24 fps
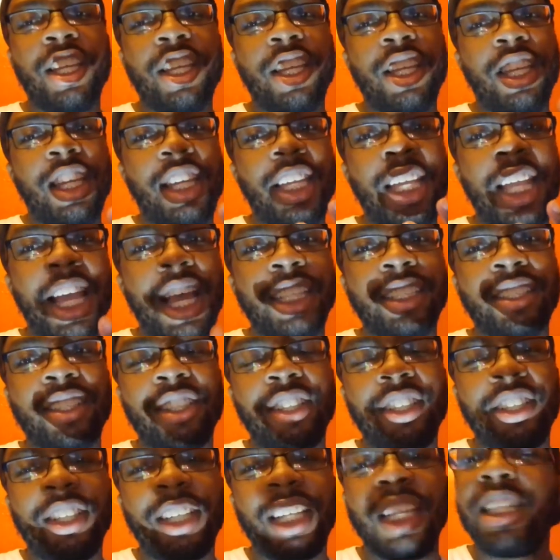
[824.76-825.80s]

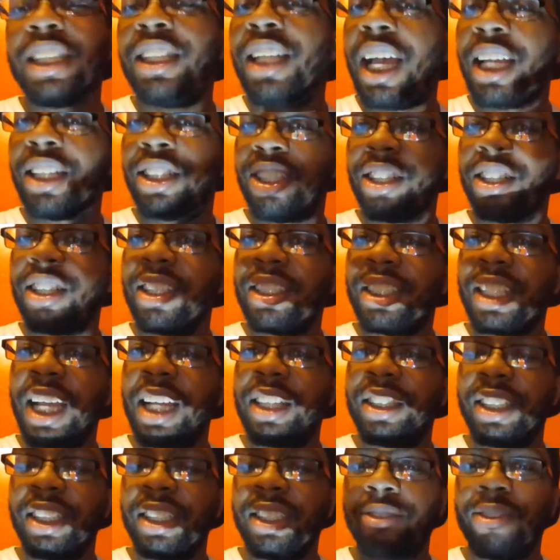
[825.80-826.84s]
he's had good
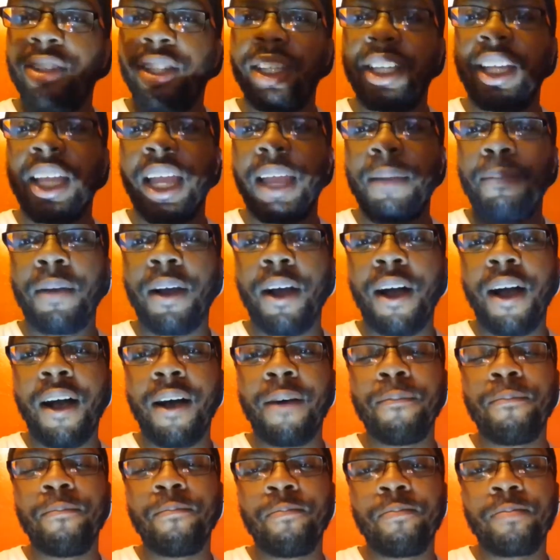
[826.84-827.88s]
attention for the game.
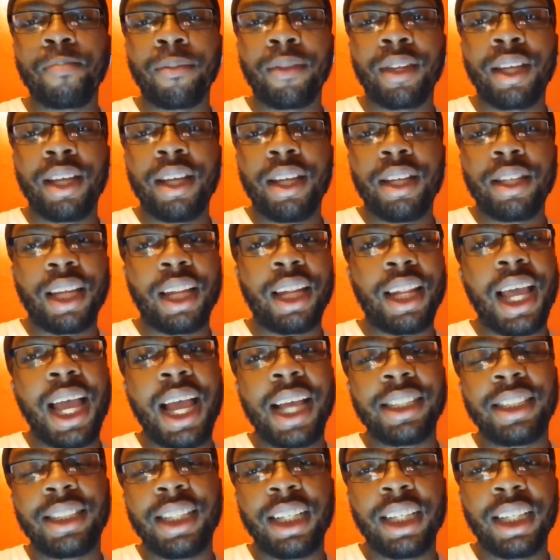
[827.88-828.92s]
The
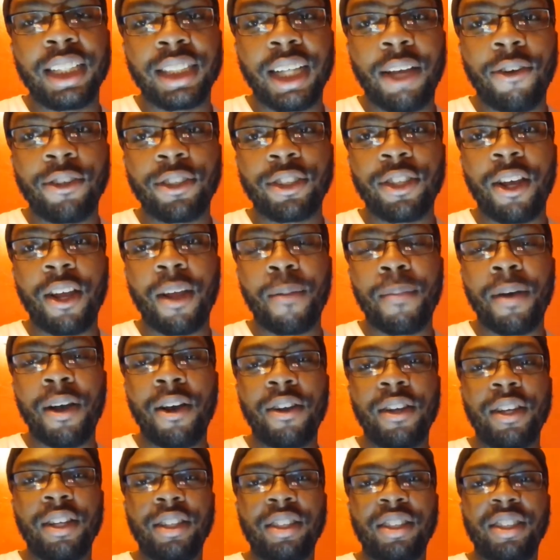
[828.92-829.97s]
last thing is I want to talk about
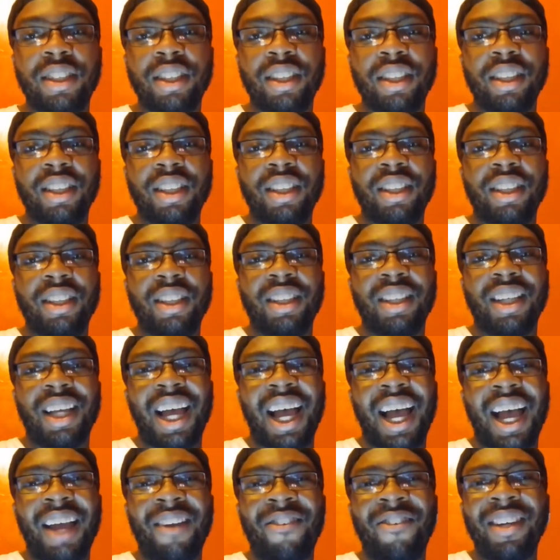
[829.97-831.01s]
is
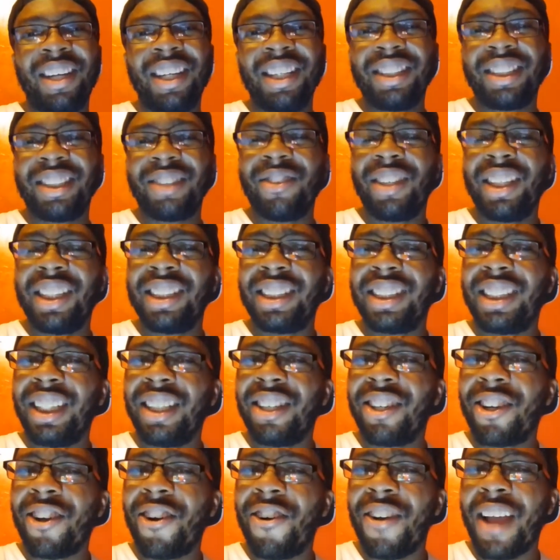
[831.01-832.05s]
we didn't really see
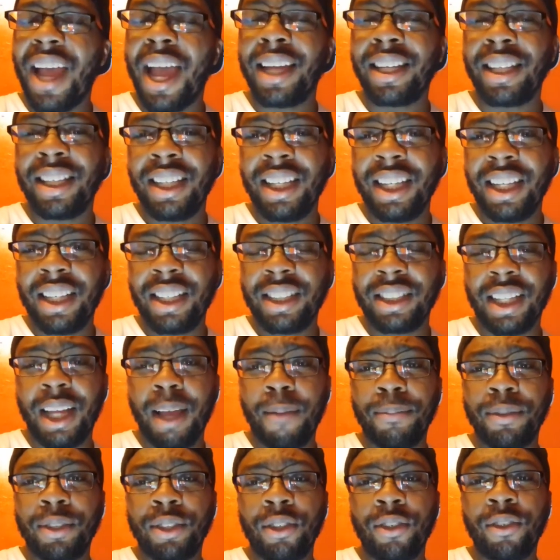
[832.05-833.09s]
Nicole Anthony in this
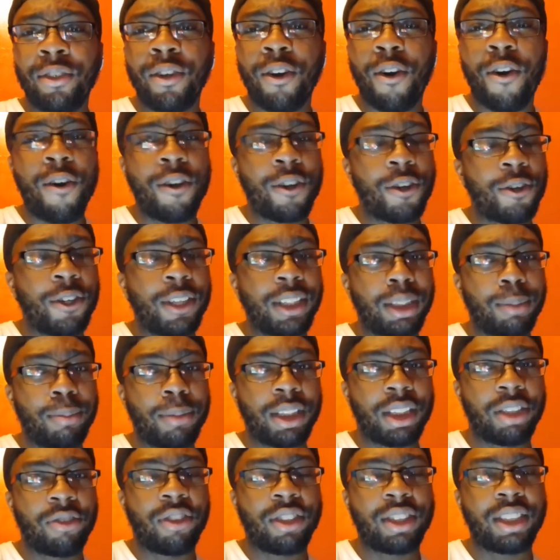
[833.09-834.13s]
episode or
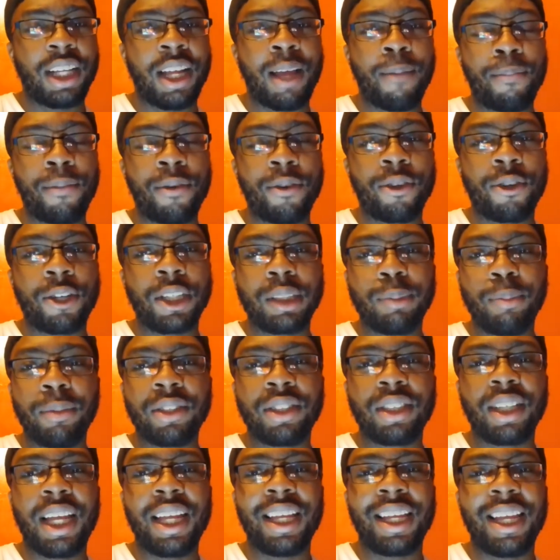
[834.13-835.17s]
Christmas, for example. Christmas
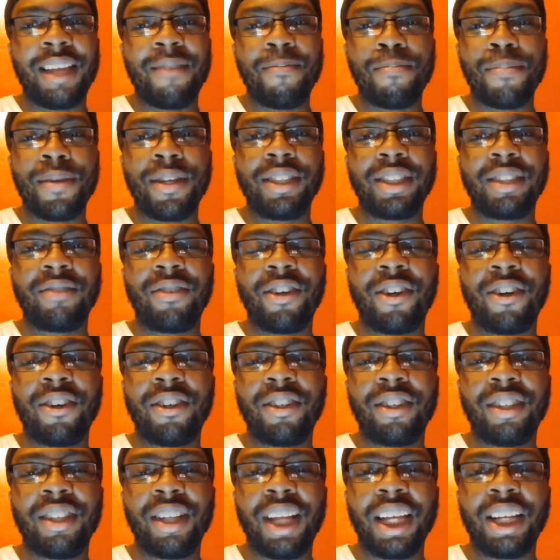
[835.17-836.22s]
like invisible.
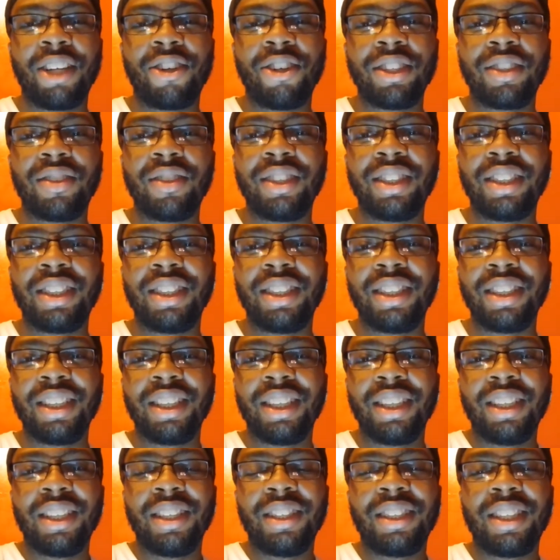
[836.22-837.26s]
Like Christmas
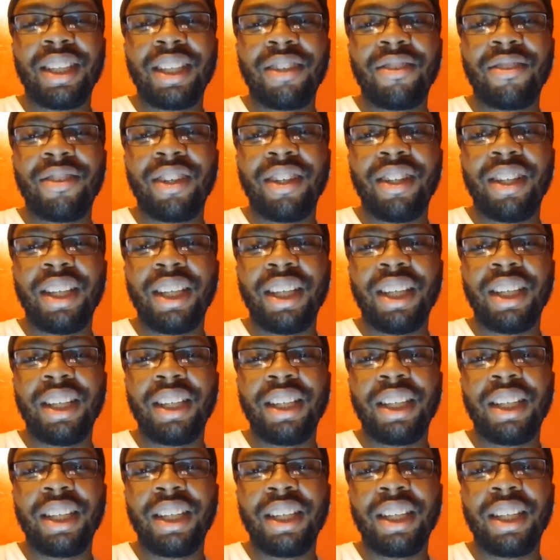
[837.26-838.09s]
didn't really